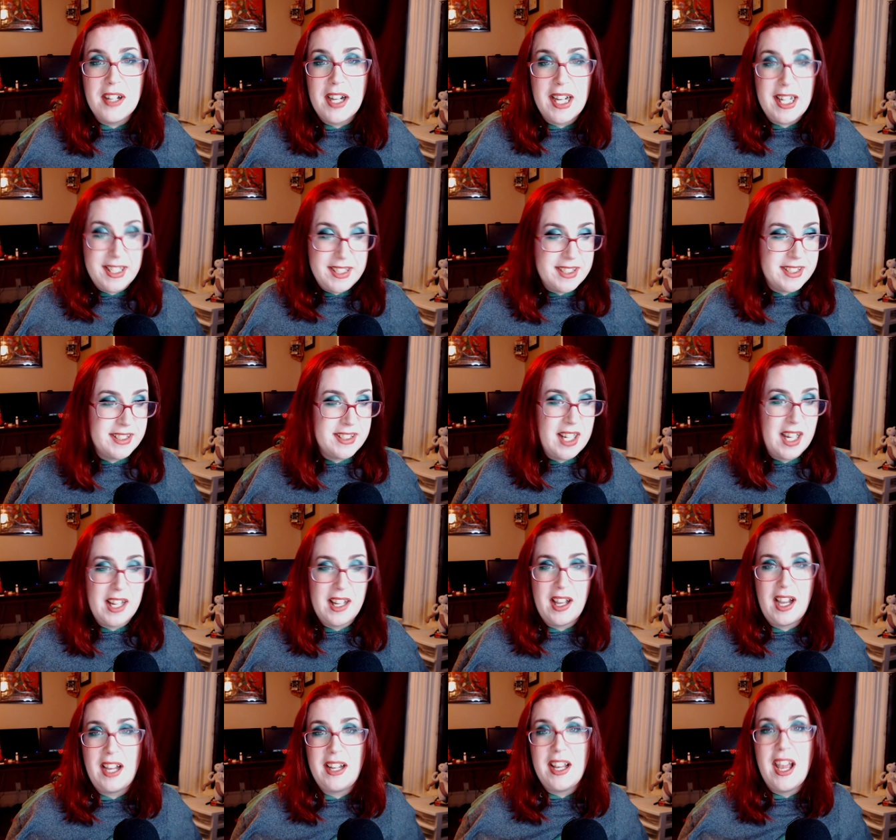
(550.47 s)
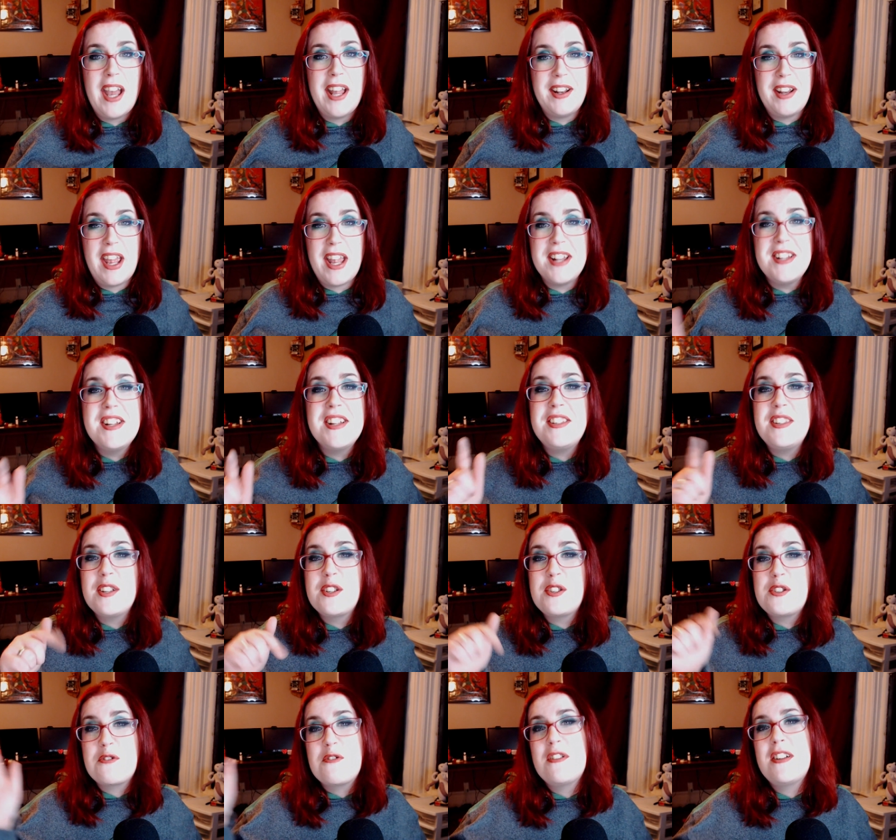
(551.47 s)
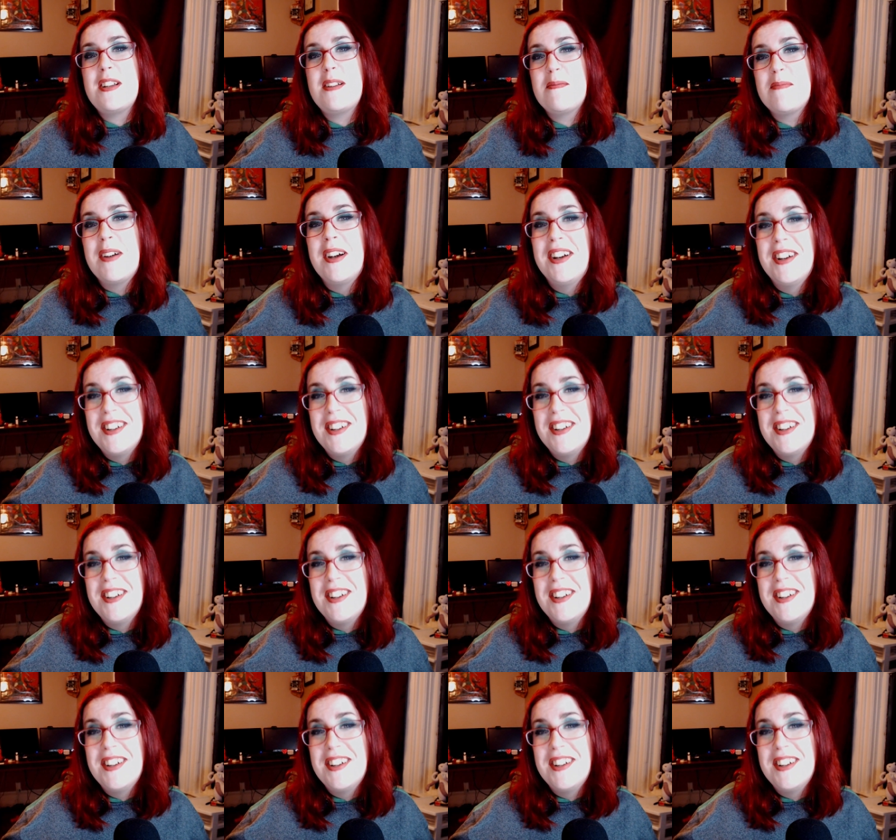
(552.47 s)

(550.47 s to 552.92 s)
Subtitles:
I did. I had ended the stream